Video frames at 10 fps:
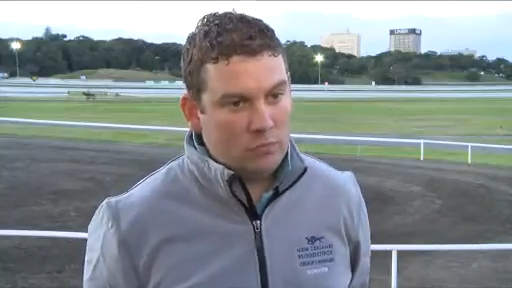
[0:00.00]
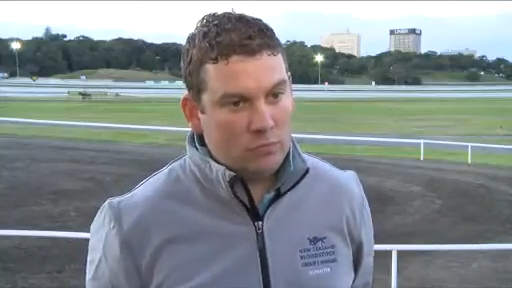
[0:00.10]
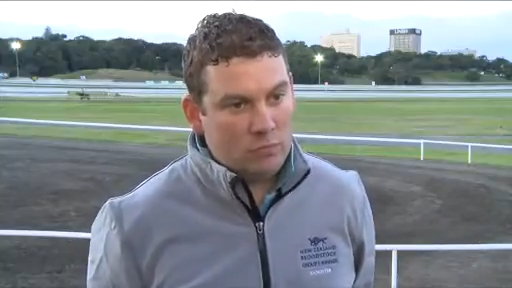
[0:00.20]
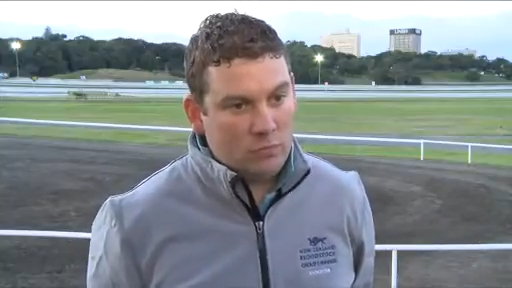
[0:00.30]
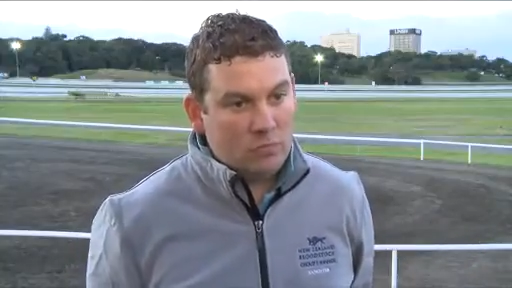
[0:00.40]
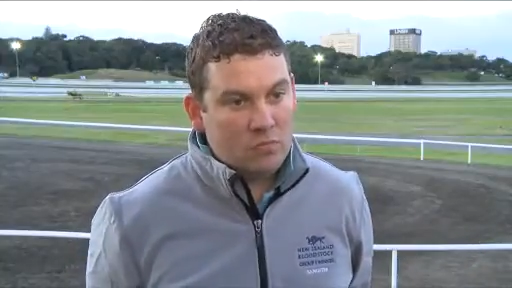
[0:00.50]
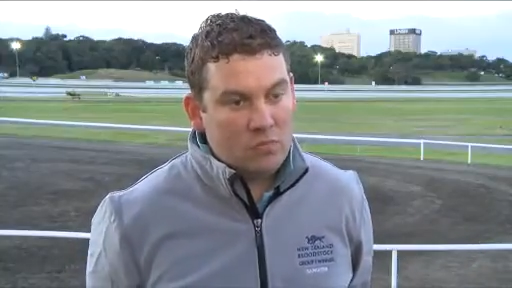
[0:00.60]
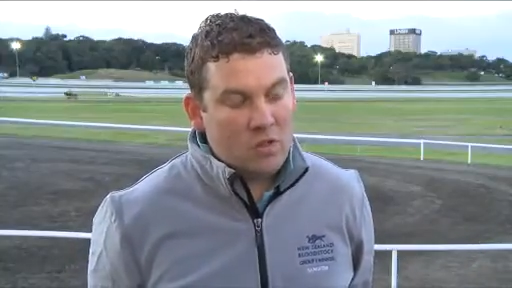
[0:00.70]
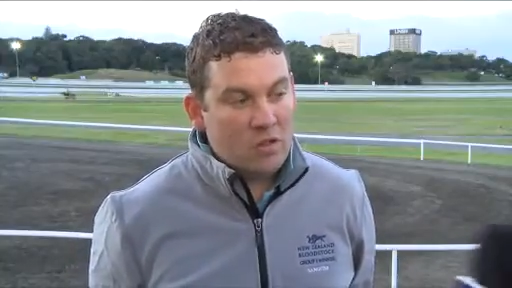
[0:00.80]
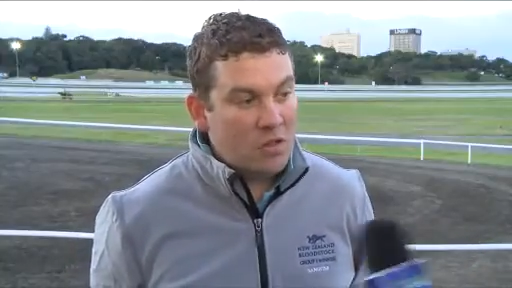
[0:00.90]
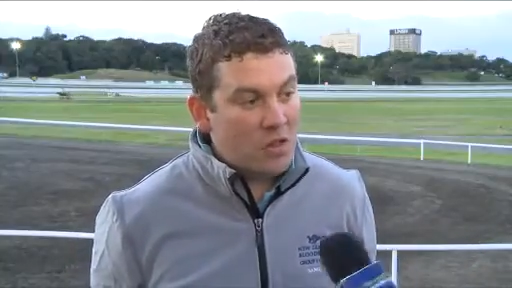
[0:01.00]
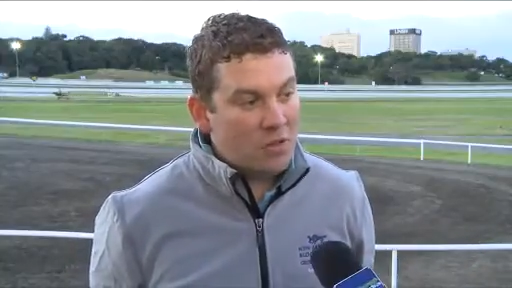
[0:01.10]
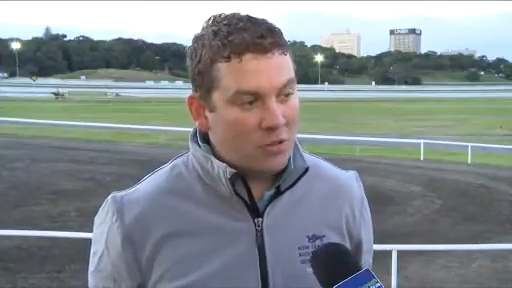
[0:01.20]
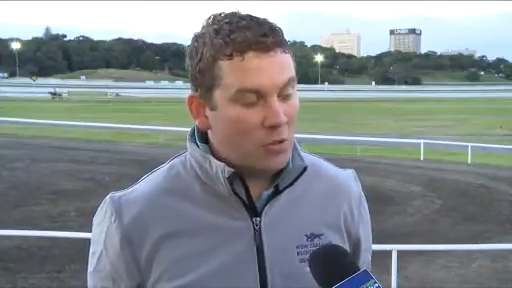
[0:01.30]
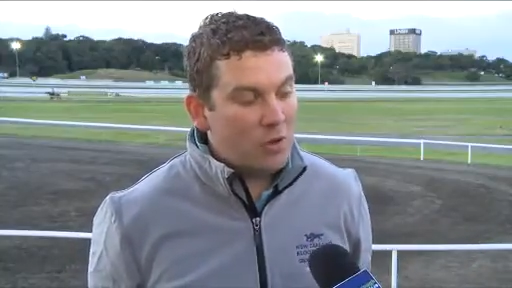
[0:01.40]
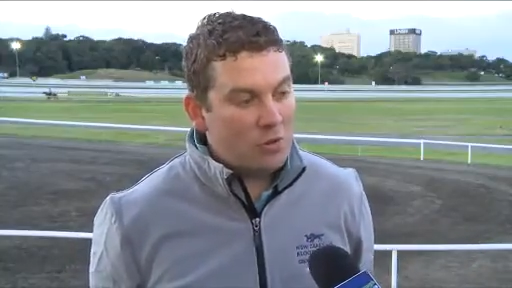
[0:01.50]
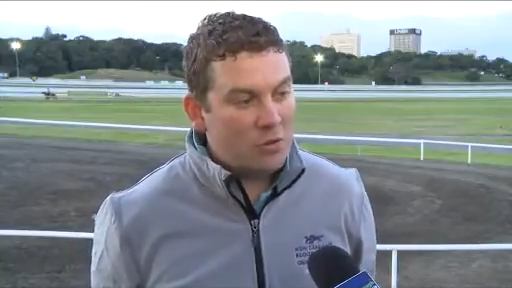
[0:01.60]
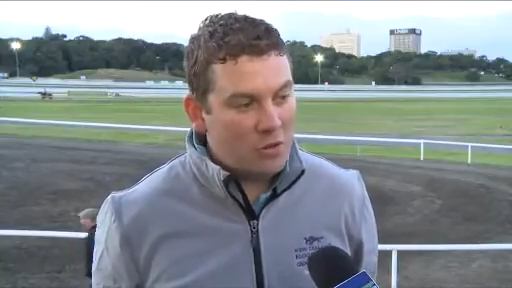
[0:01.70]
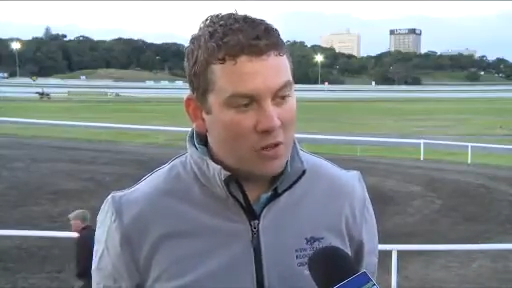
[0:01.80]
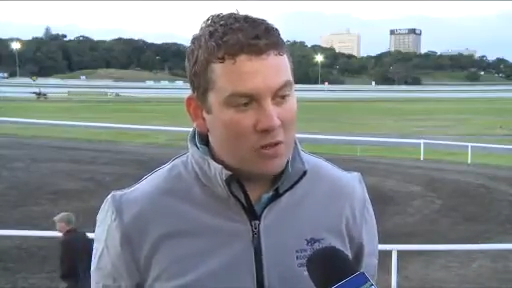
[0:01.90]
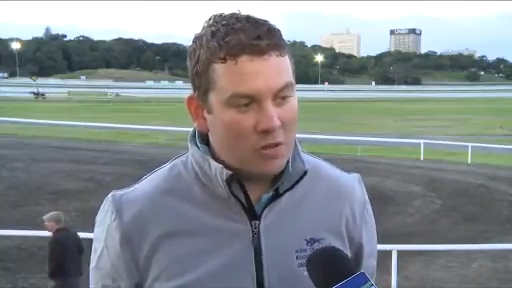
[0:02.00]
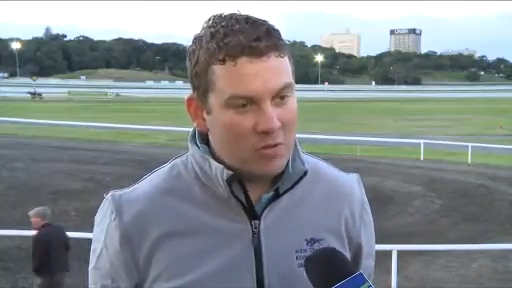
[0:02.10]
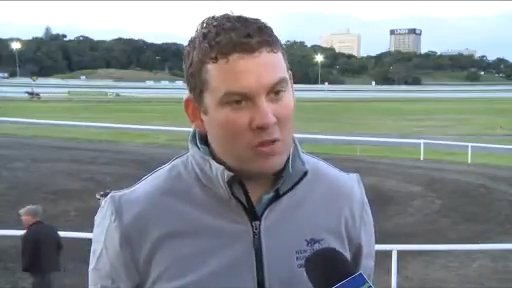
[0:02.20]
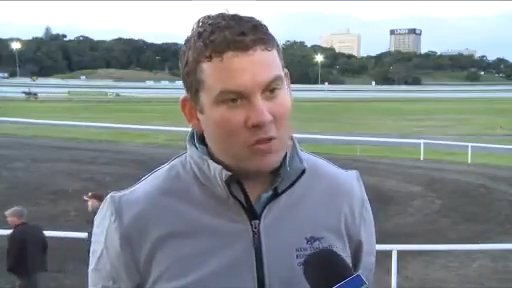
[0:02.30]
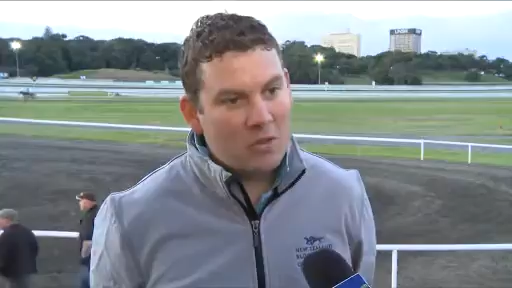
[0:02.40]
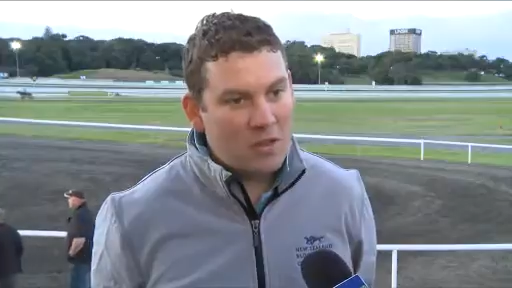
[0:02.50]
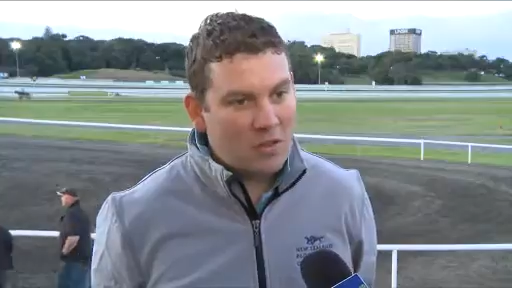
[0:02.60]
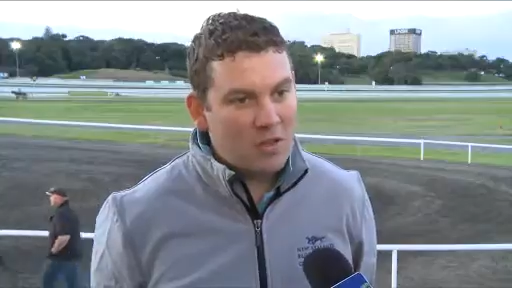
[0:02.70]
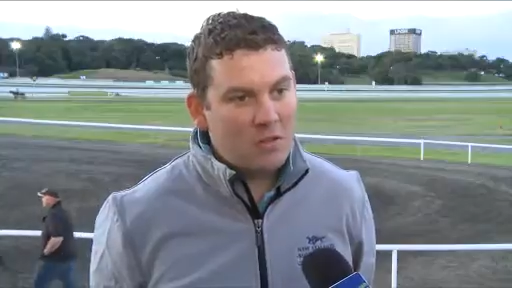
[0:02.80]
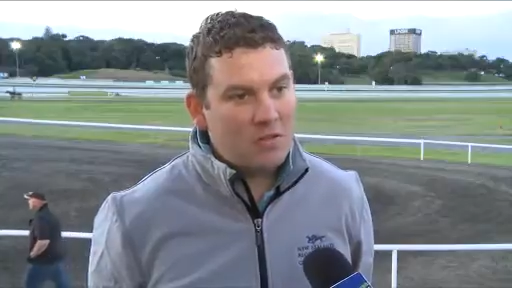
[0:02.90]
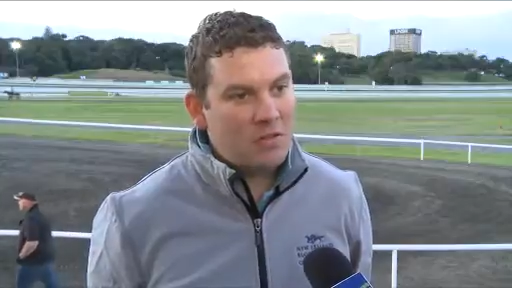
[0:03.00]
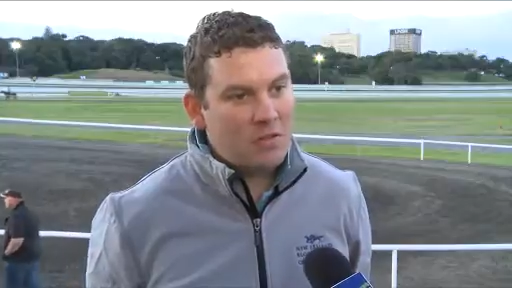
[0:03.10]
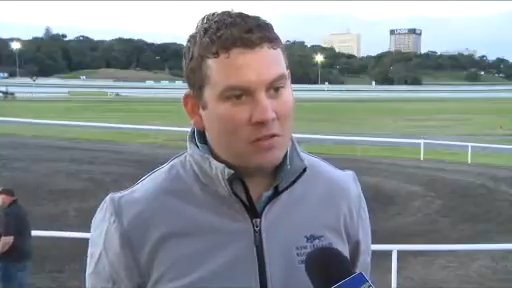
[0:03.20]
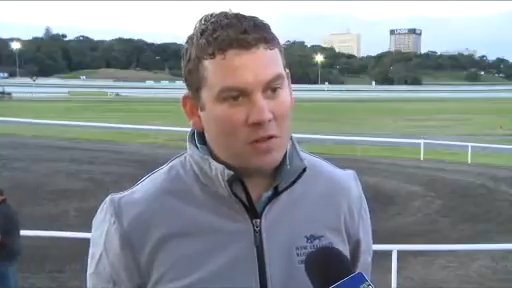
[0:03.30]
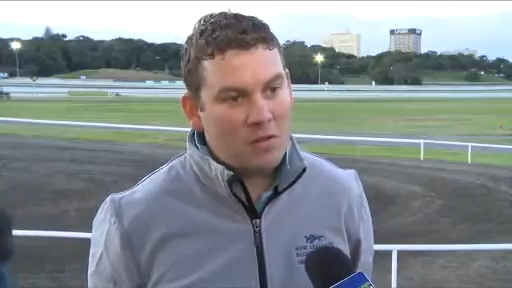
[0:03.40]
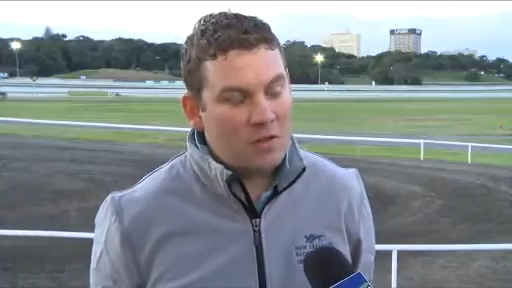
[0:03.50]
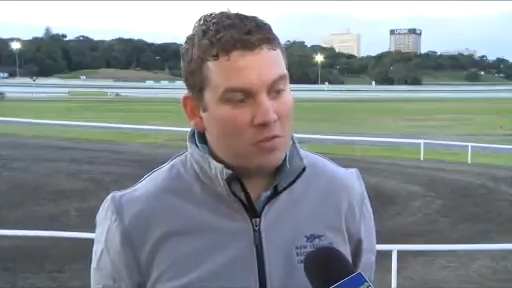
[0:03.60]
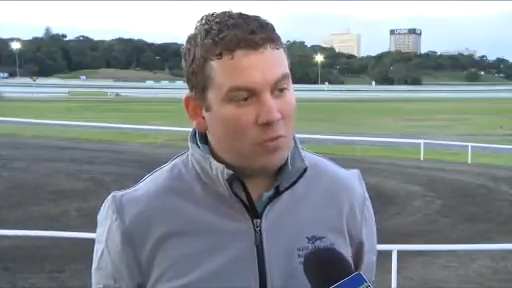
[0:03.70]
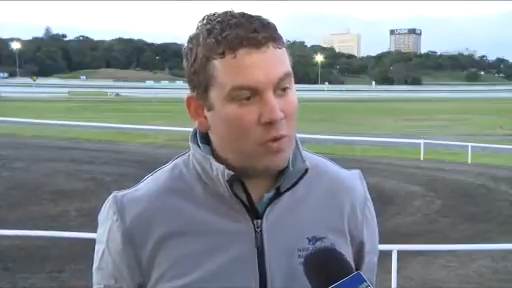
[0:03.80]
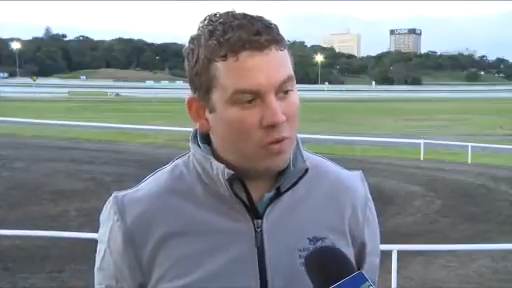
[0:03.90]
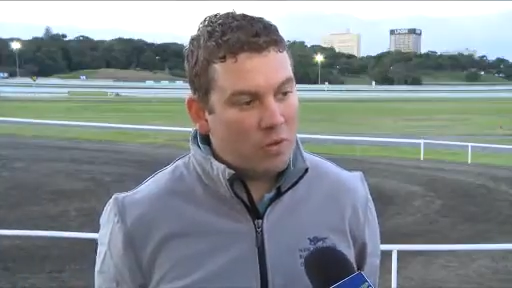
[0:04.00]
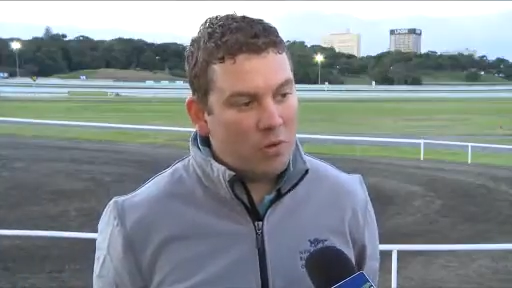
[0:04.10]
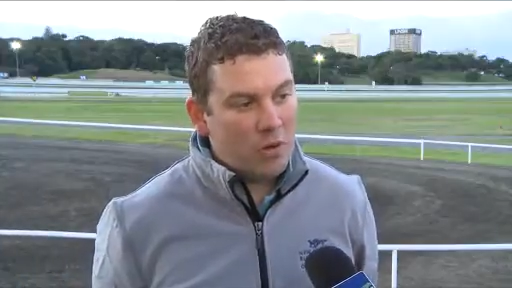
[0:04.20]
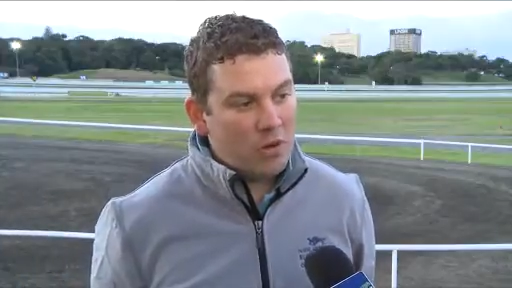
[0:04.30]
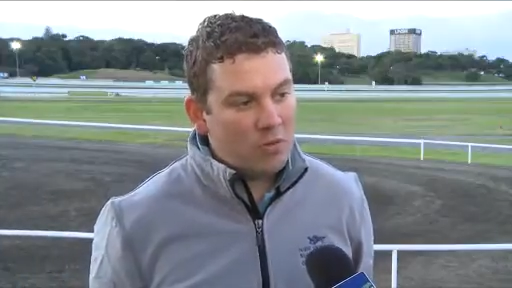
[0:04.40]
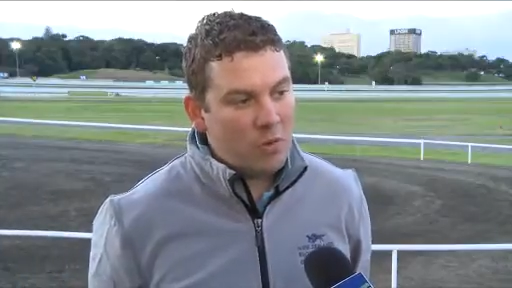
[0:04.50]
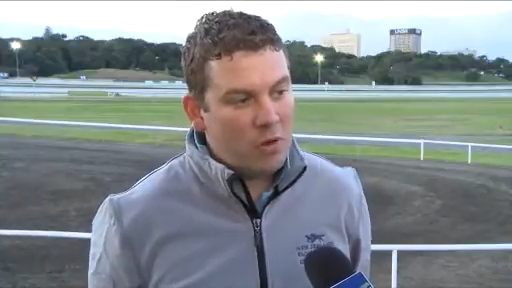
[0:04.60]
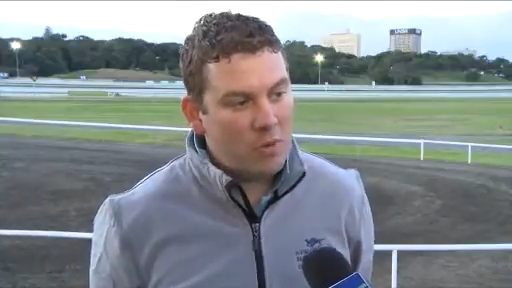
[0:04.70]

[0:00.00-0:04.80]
mark for them? Yeah, it's always good to know you're going to get that distance, so that's one thing we don't have to worry